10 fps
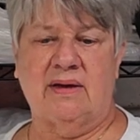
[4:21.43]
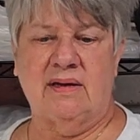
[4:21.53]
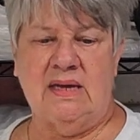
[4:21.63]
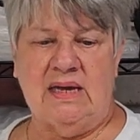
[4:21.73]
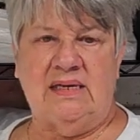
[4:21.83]
a
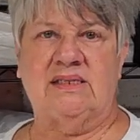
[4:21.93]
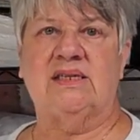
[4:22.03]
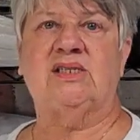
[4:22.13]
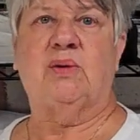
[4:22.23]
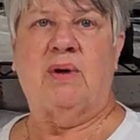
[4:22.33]

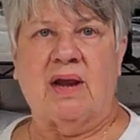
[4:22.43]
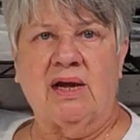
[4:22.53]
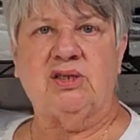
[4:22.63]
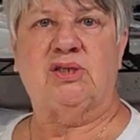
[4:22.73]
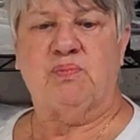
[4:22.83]
system and
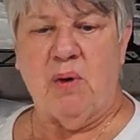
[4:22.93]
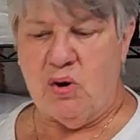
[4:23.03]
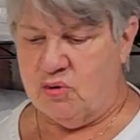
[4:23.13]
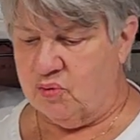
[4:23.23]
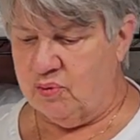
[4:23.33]
I just
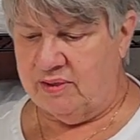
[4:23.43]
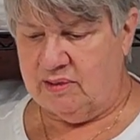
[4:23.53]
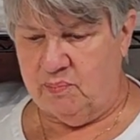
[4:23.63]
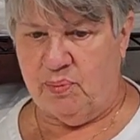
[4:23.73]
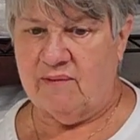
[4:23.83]
motor
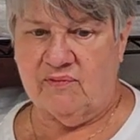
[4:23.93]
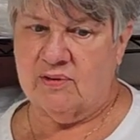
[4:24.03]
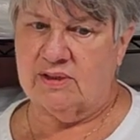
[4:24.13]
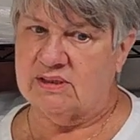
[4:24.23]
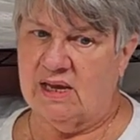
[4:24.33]
with it, but
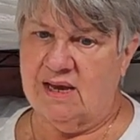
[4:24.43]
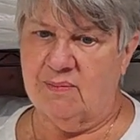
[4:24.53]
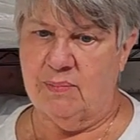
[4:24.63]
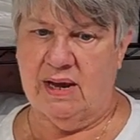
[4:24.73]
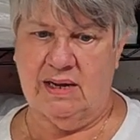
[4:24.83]
for the sake
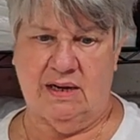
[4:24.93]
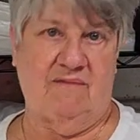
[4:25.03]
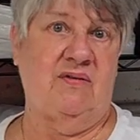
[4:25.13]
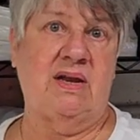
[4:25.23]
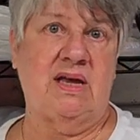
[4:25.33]
of making
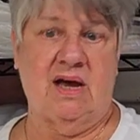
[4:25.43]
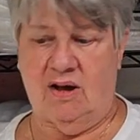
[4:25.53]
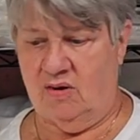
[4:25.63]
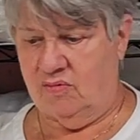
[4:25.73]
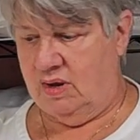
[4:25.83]
a
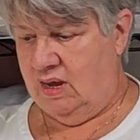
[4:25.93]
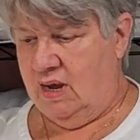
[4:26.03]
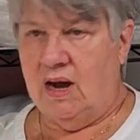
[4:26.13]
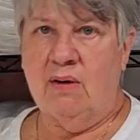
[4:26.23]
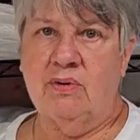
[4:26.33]
video, I